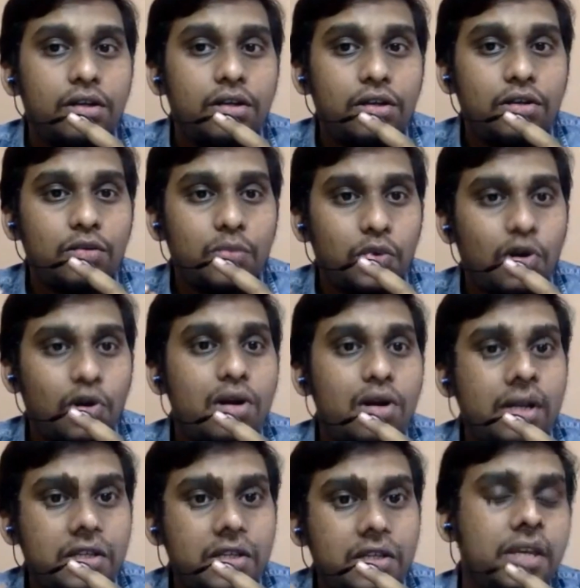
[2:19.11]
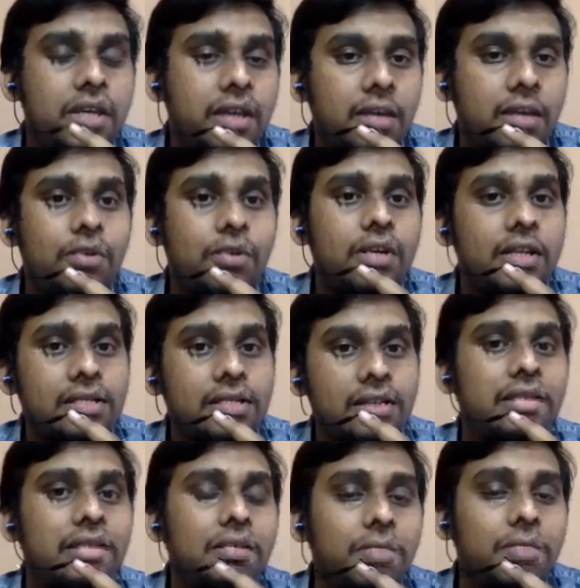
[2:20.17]
to broadly speak about, is
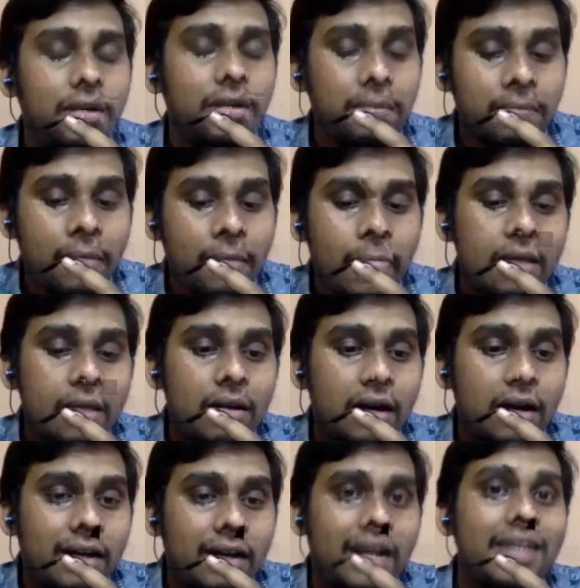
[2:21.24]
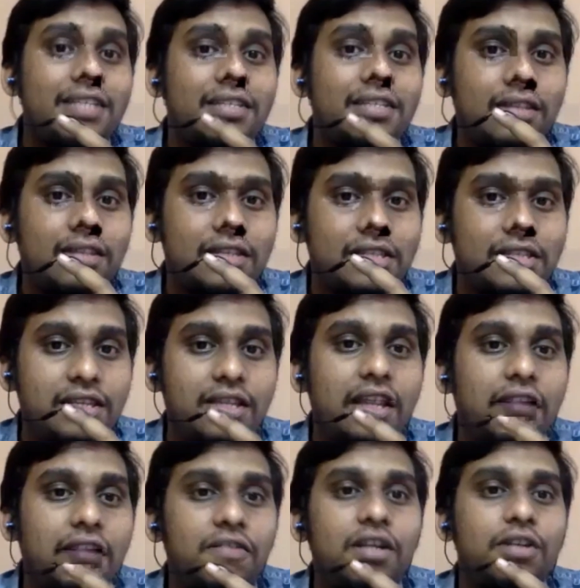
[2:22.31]
nothing but a rise in the sea
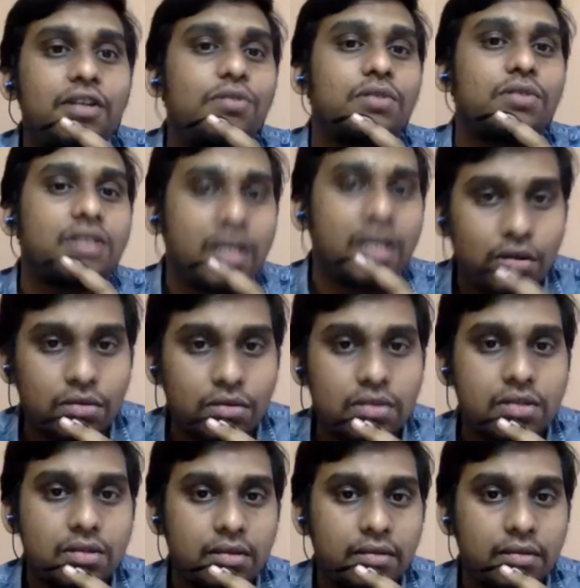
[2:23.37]
level due to cyclones.